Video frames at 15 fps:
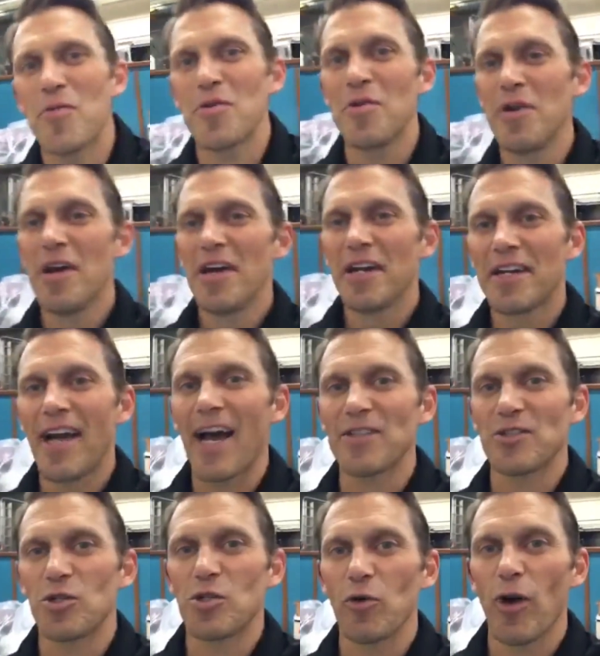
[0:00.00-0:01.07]
hope you
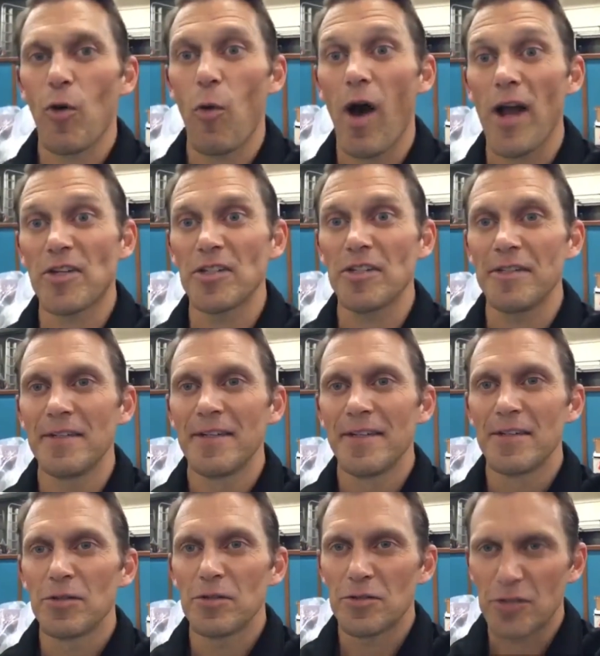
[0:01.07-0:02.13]
guys enjoy watching.
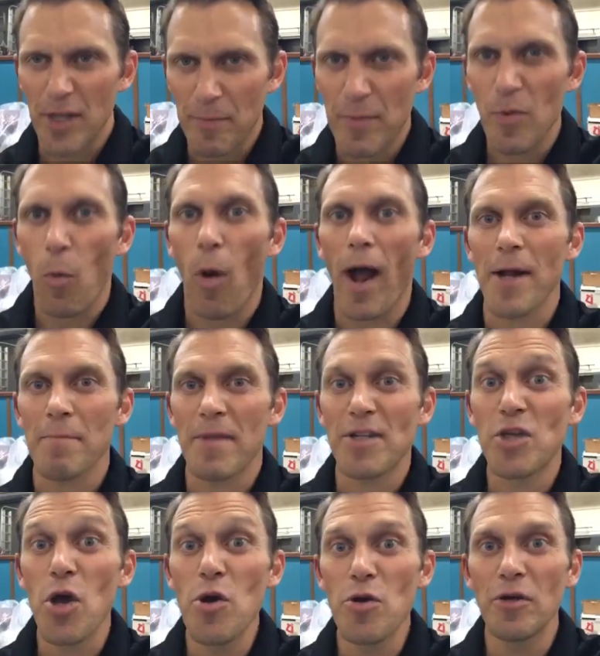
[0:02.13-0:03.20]

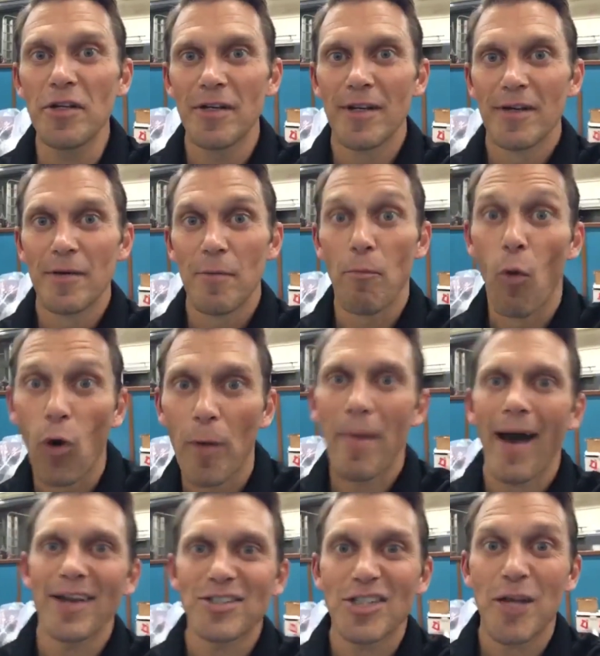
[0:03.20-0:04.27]
be tuned. More
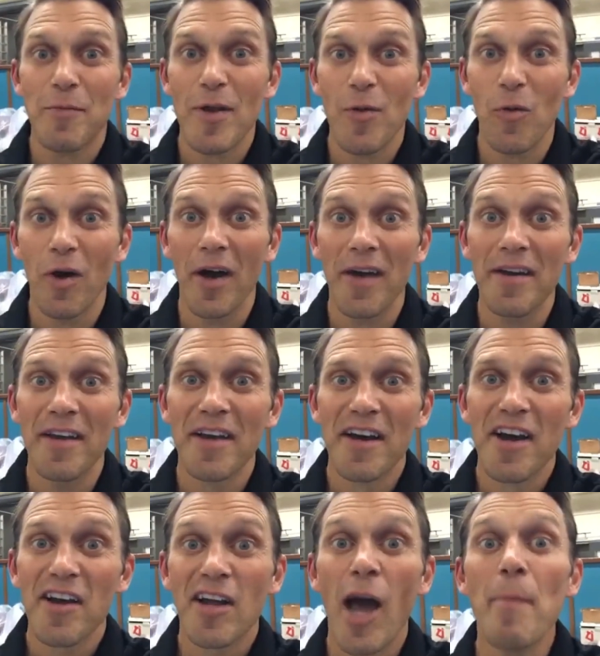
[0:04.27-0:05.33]
about
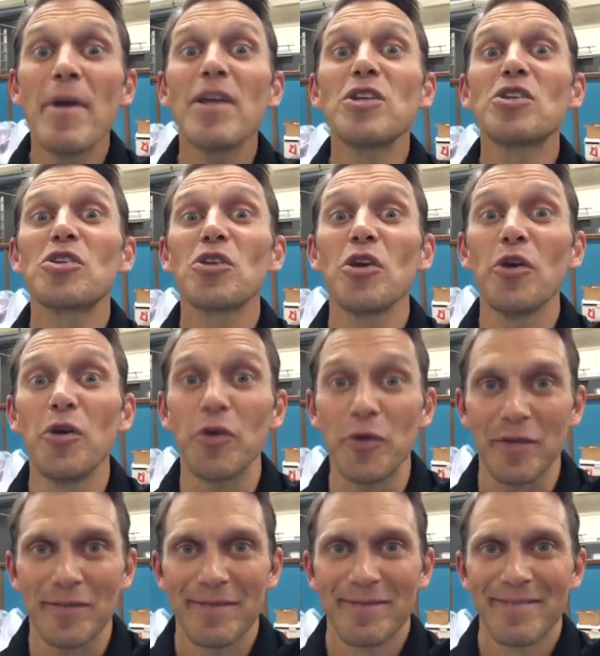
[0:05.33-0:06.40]
GP1 coming
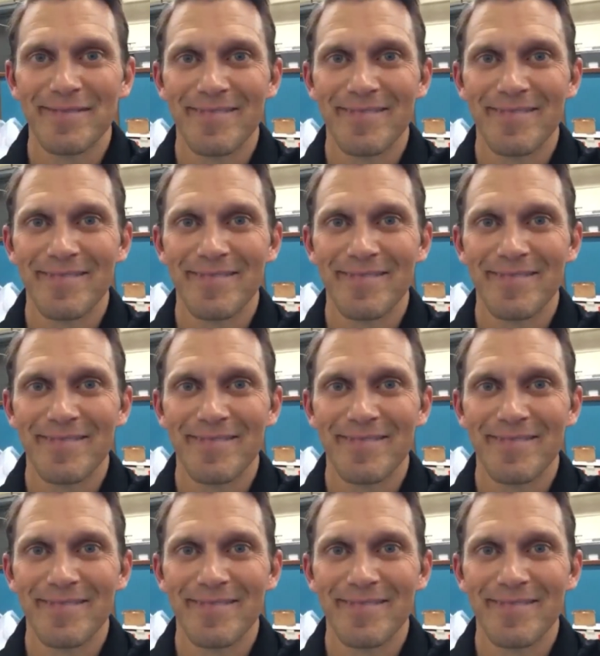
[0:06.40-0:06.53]
soon.